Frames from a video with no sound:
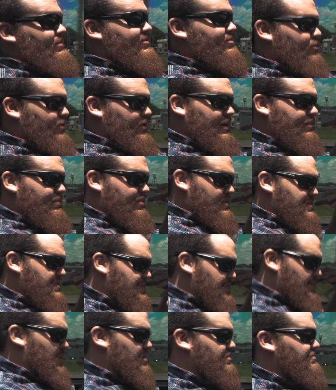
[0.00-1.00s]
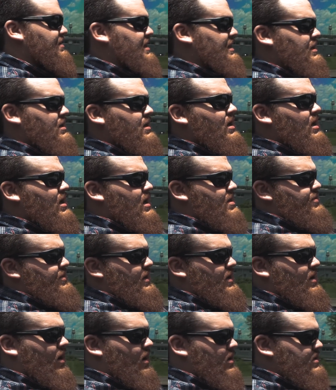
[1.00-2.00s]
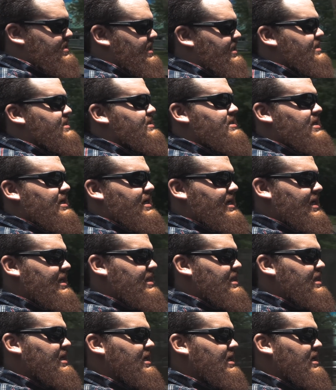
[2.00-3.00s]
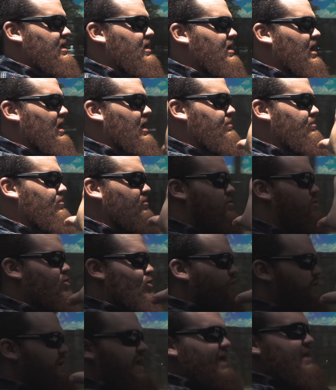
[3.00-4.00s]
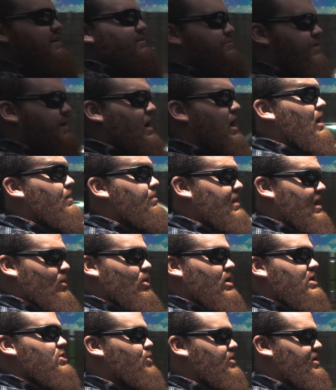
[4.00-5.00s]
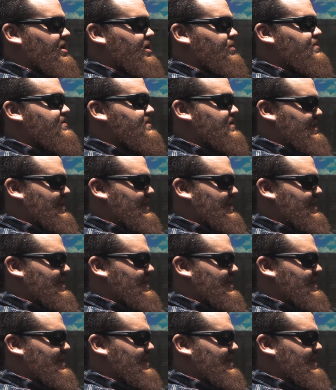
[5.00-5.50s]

of really preserving the artistic and the creative hub that Wedgewood Houston